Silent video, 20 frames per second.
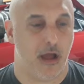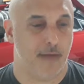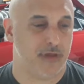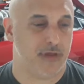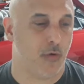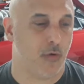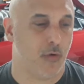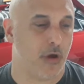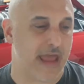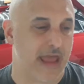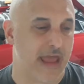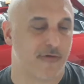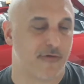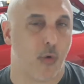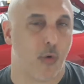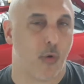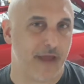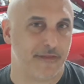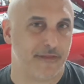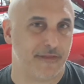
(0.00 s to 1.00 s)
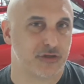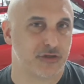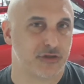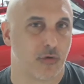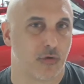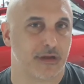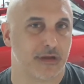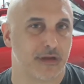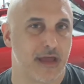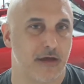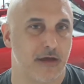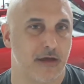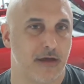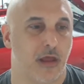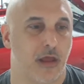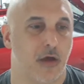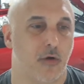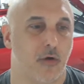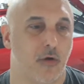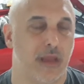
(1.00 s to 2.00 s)
You won't have quite the torque down
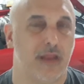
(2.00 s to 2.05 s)
low,